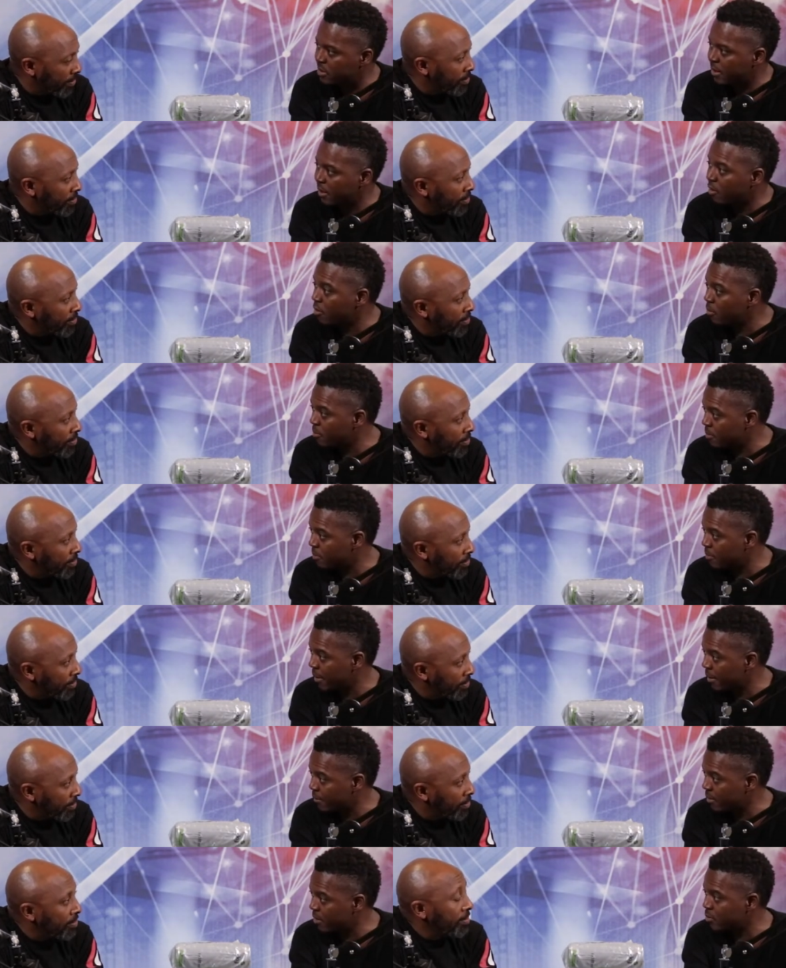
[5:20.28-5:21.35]
Speaker 1: they
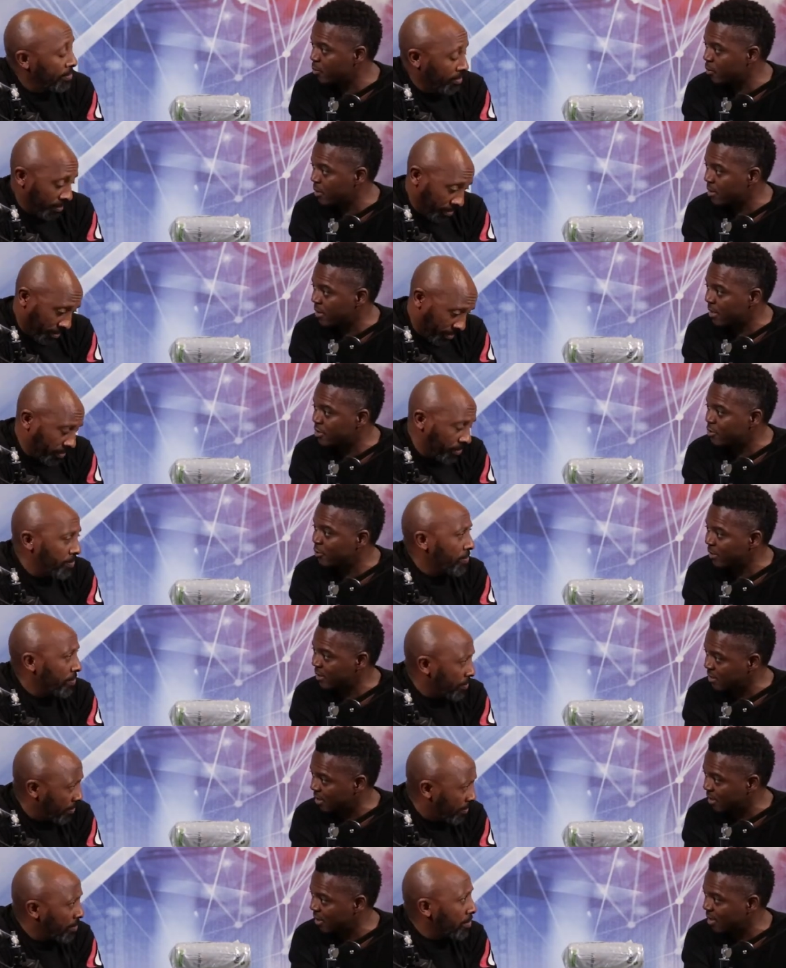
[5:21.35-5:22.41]
compare it hmm. with a two
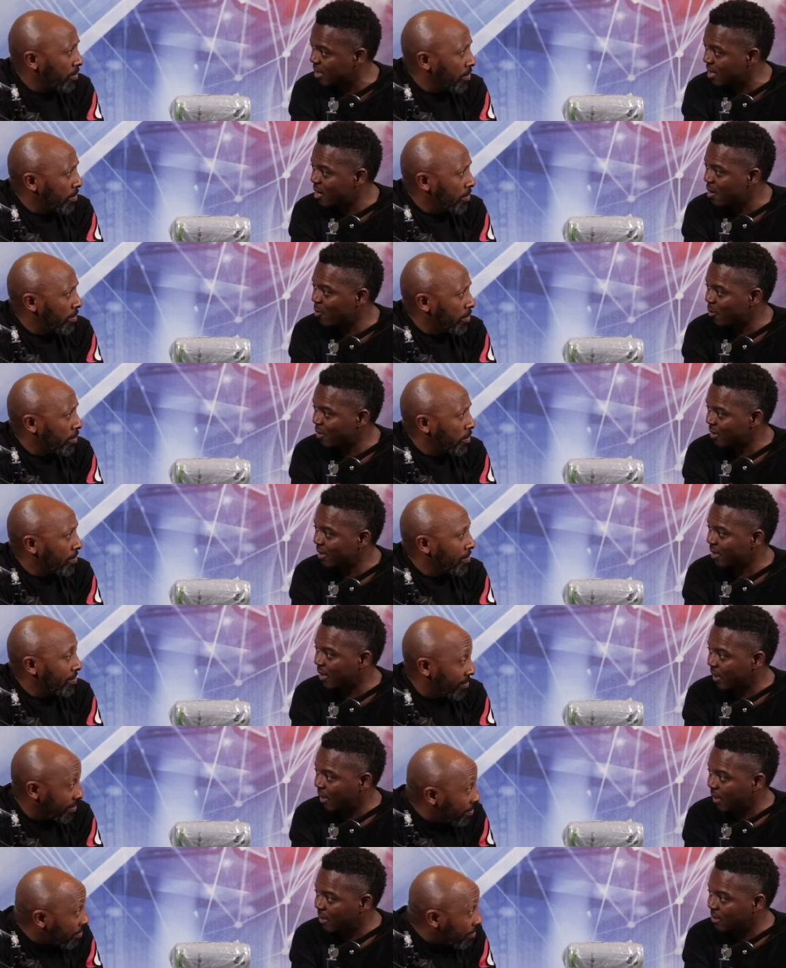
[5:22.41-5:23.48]
liter. What can
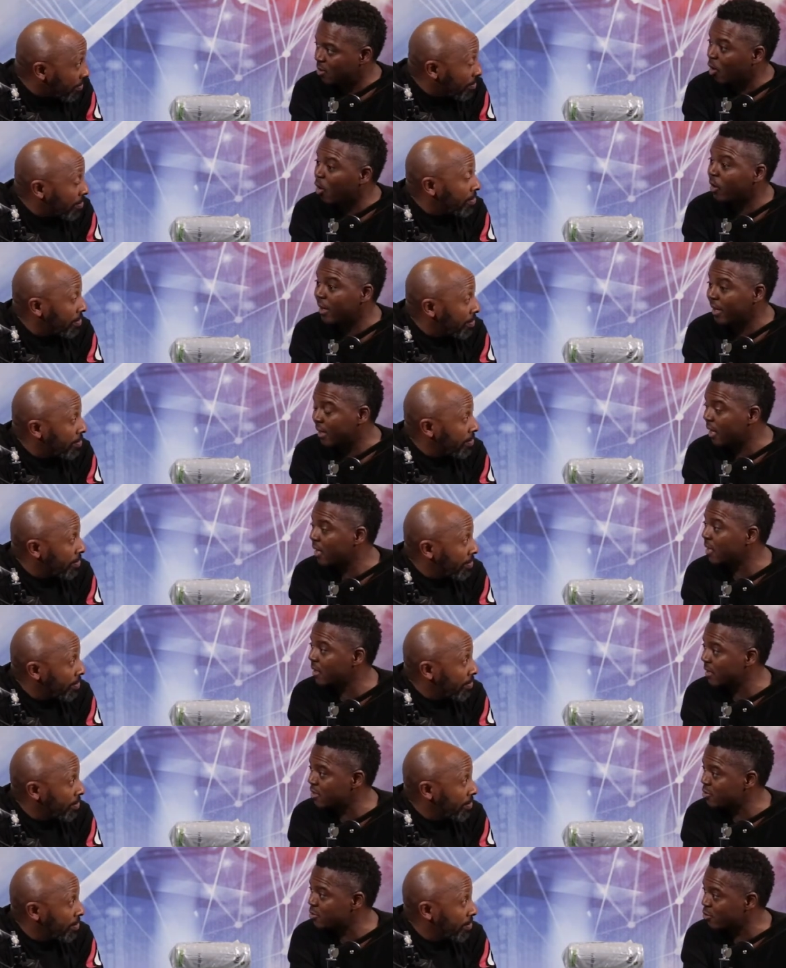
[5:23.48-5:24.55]
I get? Or can I
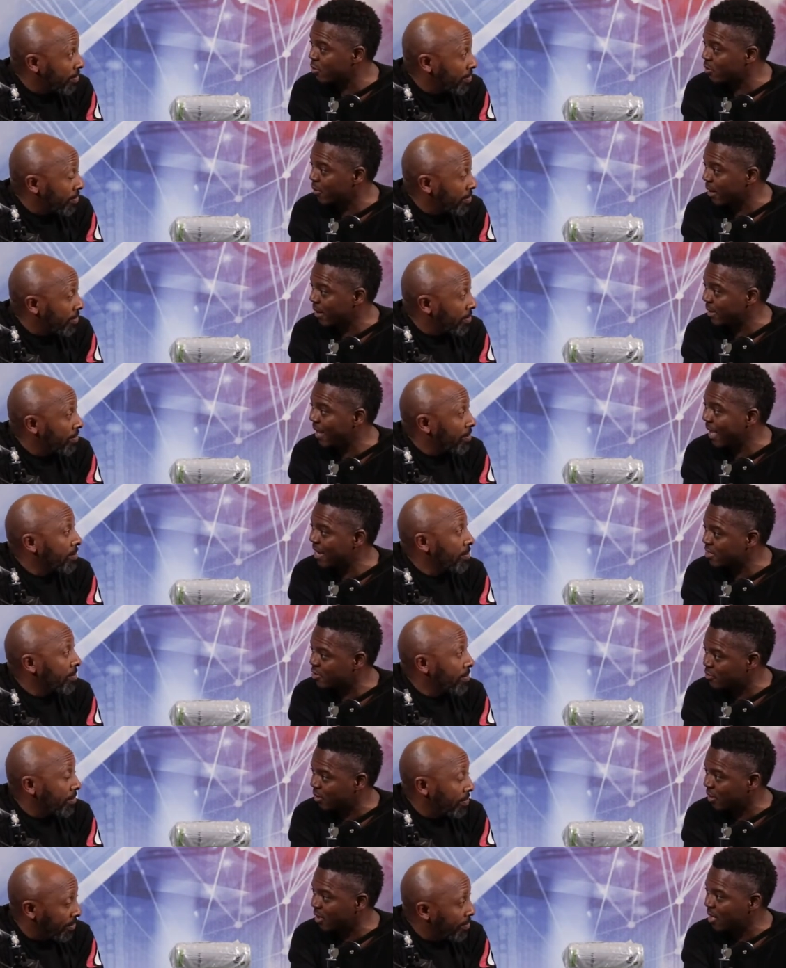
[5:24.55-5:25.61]
get a two rand
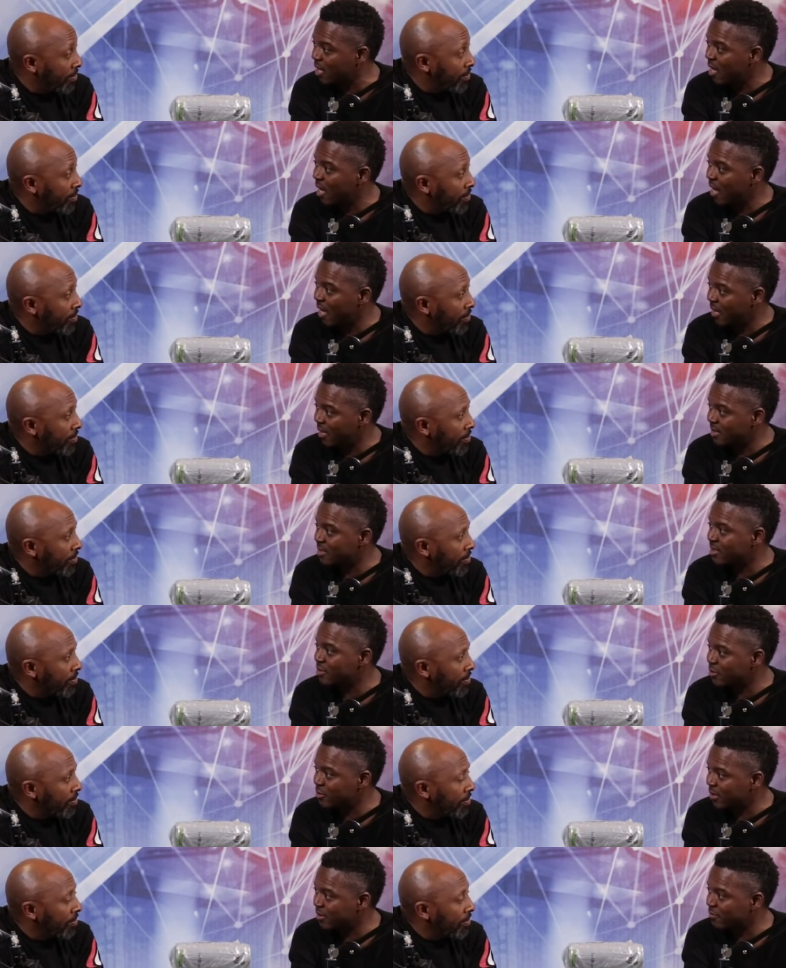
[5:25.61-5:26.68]
extra and
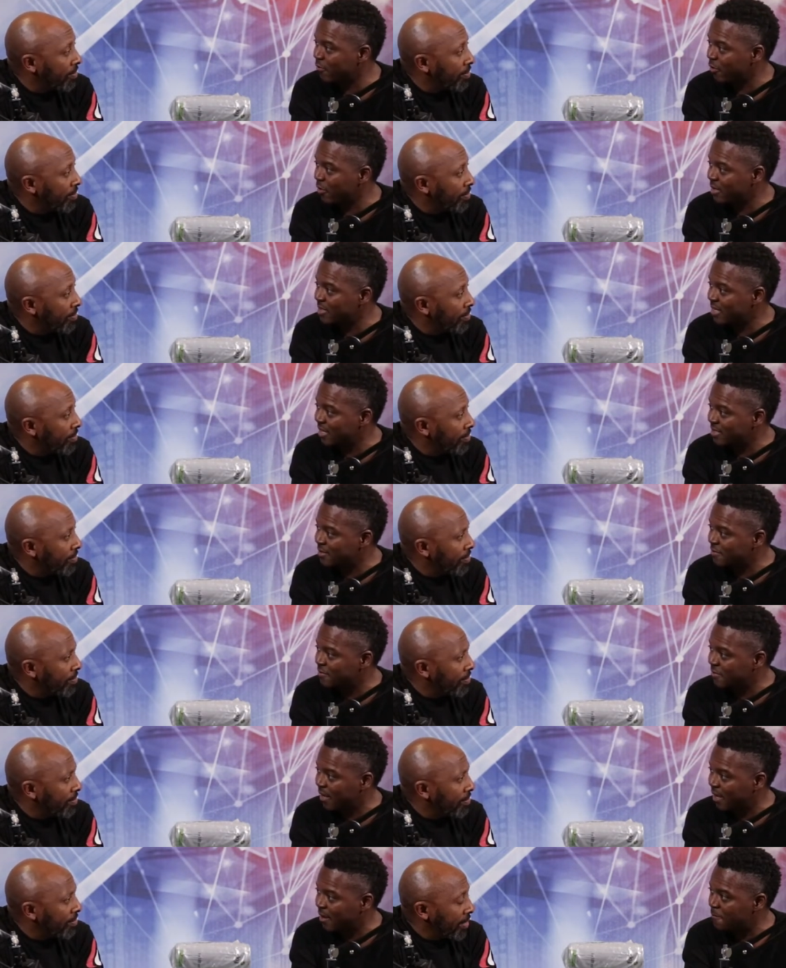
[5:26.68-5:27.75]
use it for a taxi
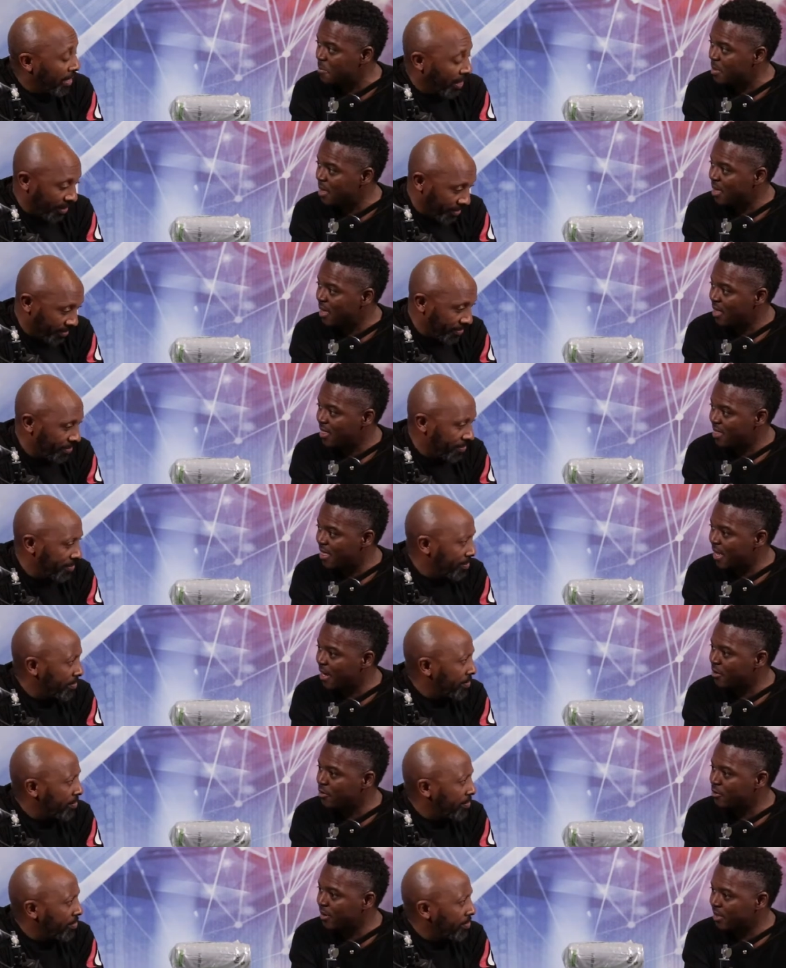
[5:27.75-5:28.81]
fare? Yeah.
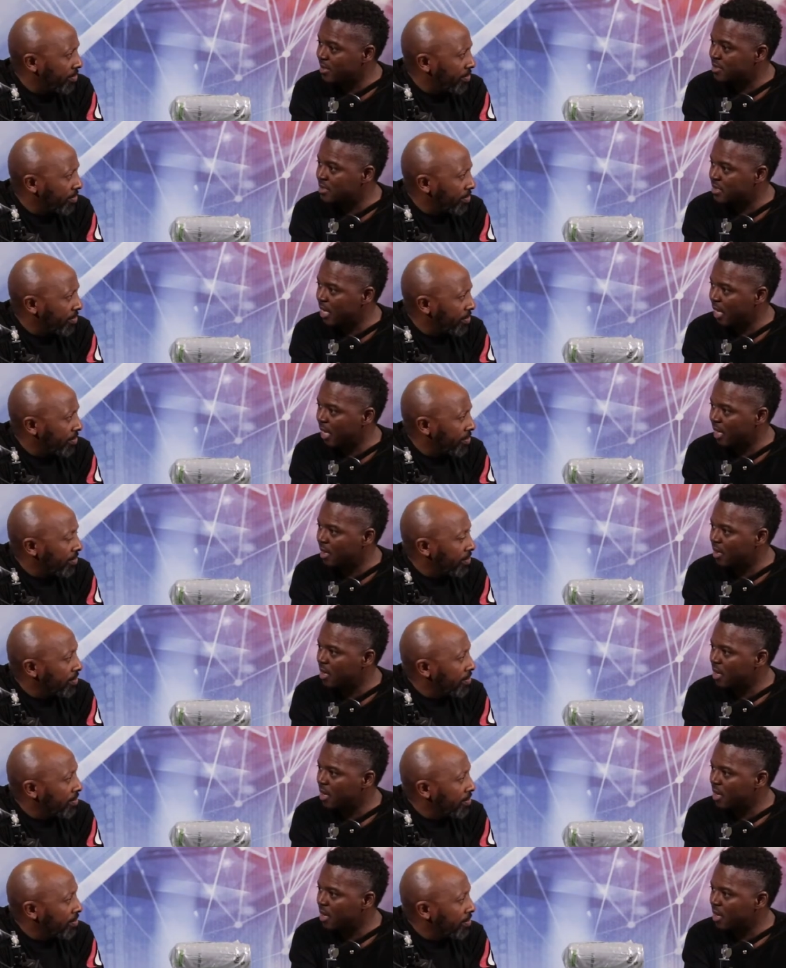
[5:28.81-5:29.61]
Then you then say